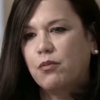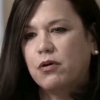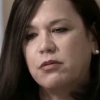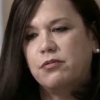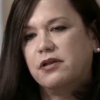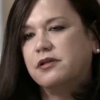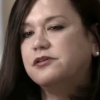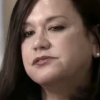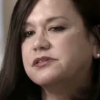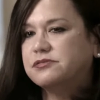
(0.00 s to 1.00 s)
whether we're going to
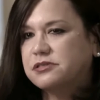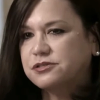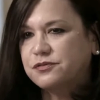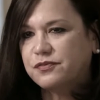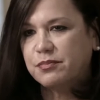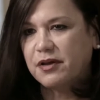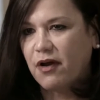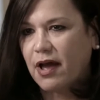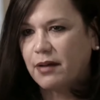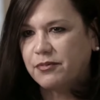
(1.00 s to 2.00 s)
use their tissue from their
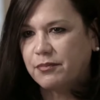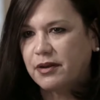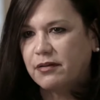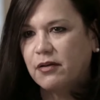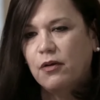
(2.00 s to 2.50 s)
abdomen